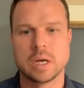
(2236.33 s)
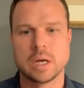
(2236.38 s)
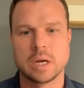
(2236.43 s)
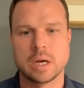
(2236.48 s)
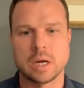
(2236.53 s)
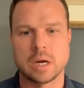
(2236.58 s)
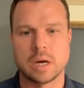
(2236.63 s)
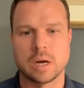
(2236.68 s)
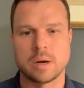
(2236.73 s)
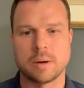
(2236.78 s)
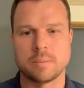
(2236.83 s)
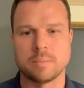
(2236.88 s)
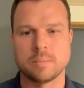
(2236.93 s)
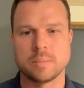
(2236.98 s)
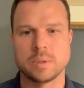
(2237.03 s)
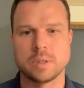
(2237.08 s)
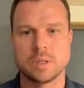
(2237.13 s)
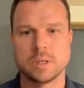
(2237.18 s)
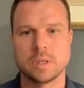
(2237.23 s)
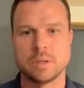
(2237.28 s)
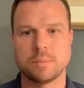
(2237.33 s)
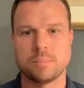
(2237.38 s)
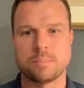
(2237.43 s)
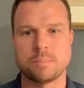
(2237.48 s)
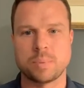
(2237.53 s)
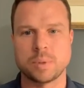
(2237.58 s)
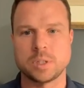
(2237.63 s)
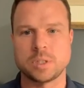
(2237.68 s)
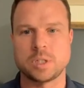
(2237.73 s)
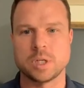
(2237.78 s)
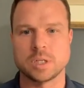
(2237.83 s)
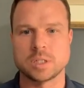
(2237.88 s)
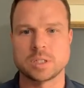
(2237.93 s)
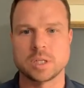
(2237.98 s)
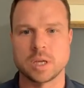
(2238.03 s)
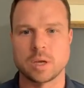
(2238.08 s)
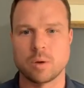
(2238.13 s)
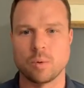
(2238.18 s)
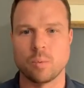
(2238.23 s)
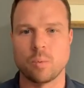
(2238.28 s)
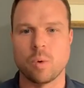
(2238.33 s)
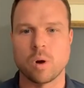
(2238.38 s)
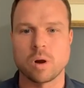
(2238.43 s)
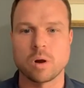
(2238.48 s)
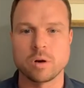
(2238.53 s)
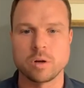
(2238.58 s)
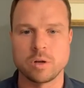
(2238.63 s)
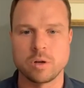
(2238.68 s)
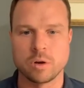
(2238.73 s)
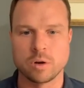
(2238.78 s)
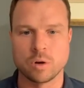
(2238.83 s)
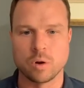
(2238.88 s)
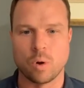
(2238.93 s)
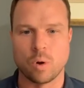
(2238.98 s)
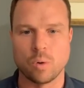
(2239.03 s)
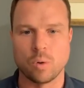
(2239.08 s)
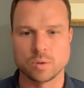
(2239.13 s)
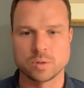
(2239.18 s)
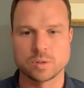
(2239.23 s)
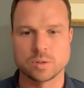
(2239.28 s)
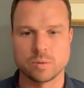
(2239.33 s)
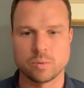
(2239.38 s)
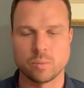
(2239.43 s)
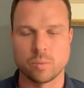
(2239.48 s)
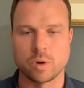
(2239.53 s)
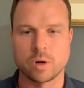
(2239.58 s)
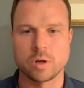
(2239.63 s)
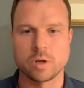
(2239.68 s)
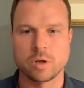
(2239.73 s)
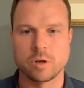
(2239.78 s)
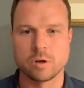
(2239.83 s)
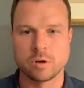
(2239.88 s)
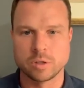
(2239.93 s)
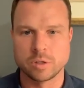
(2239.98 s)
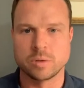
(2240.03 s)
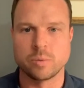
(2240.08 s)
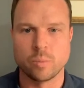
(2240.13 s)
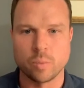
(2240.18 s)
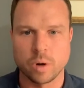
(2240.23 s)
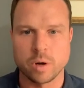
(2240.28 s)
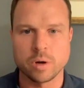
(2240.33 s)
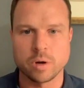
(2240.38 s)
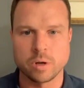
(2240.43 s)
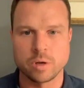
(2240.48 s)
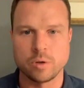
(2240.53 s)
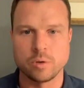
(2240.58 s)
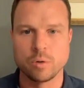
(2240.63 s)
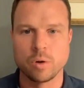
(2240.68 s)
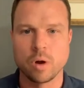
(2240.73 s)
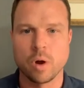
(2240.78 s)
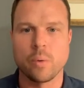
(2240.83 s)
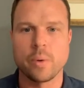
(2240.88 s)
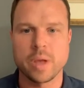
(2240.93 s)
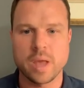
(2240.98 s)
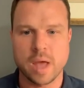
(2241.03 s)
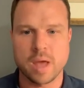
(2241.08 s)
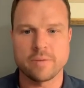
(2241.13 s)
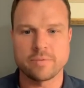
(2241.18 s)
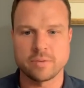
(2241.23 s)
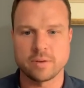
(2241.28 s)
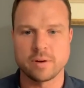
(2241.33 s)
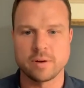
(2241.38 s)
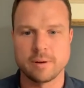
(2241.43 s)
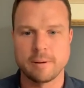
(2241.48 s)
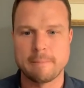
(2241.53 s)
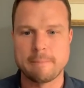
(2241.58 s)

Um, but just like, what are your goals? What are your what are you going after?